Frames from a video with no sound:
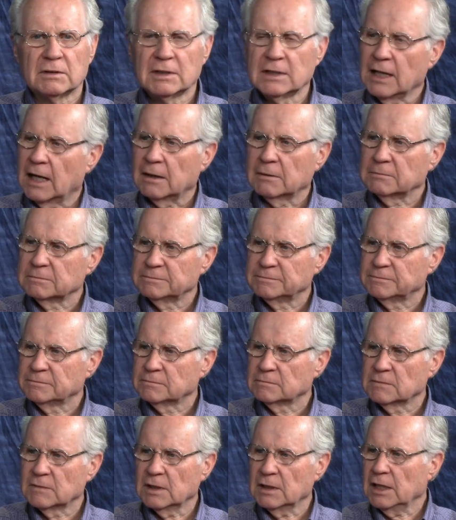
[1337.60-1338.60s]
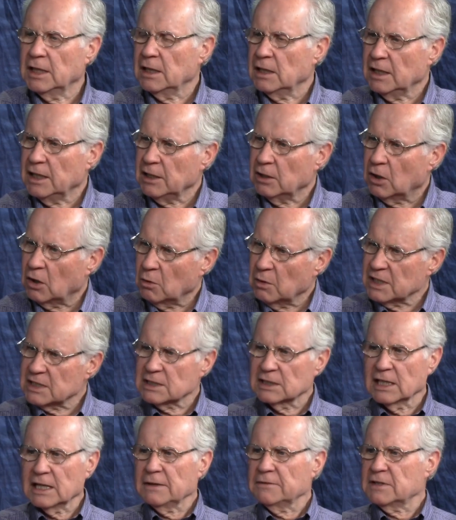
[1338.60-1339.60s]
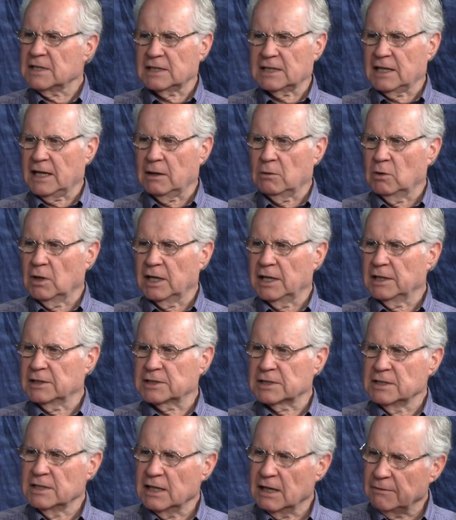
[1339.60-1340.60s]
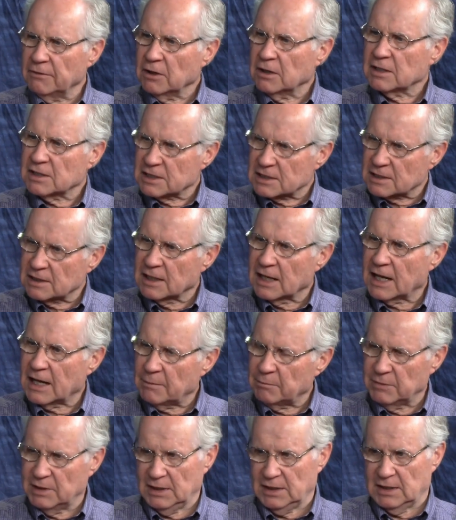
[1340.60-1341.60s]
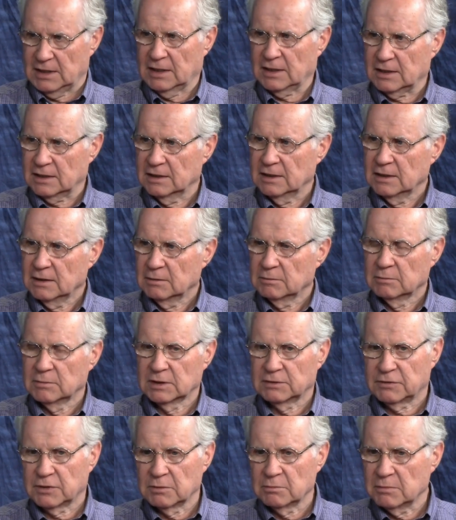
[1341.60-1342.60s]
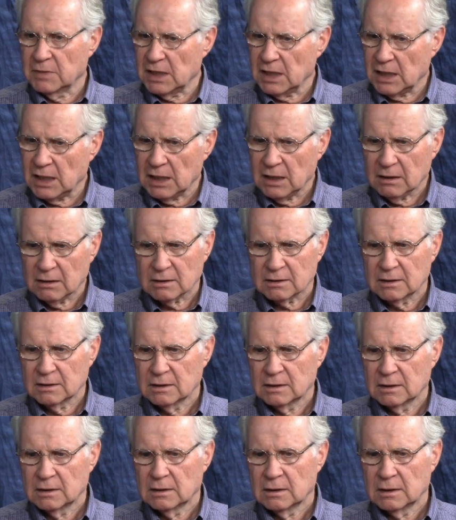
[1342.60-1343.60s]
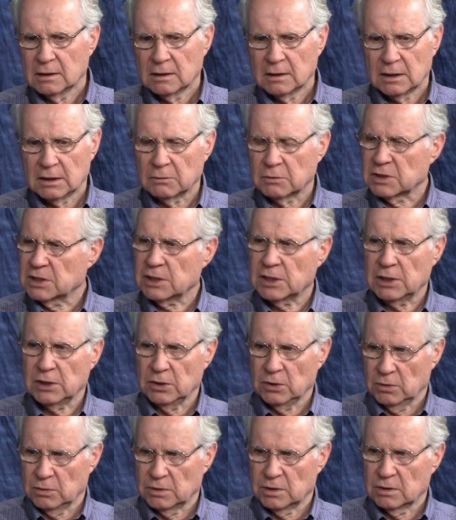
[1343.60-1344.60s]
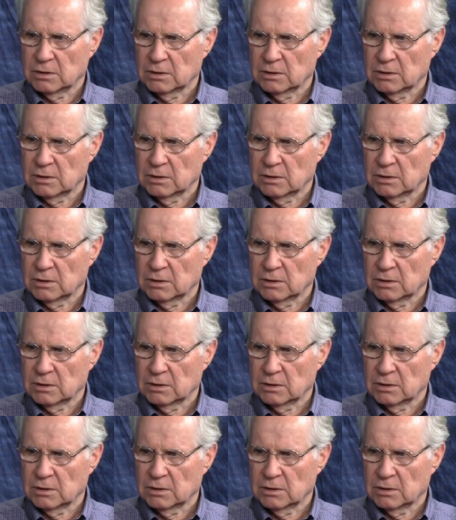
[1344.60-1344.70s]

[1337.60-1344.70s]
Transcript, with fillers: Yeah. Would have, he he always leaves it that way. It's never a slam dunk. Yeah. But for me, it was huge.